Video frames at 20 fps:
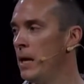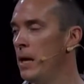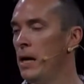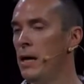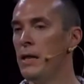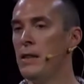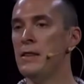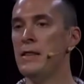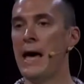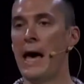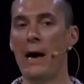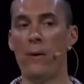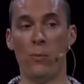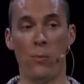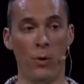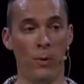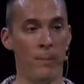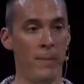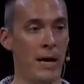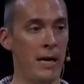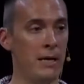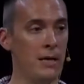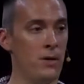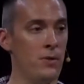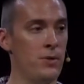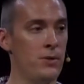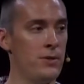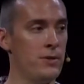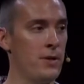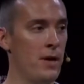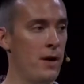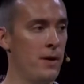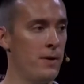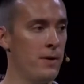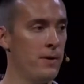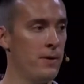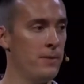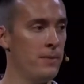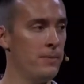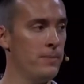That will make you stuck,
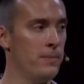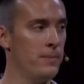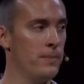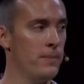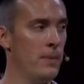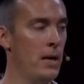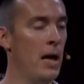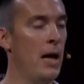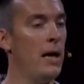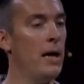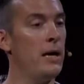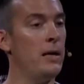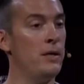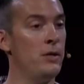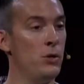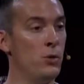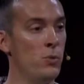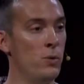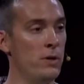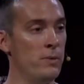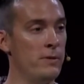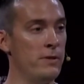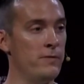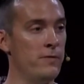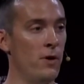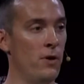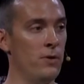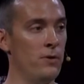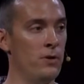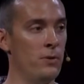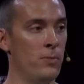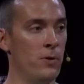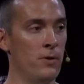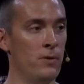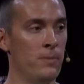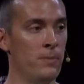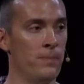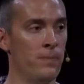and you will be vulnerable.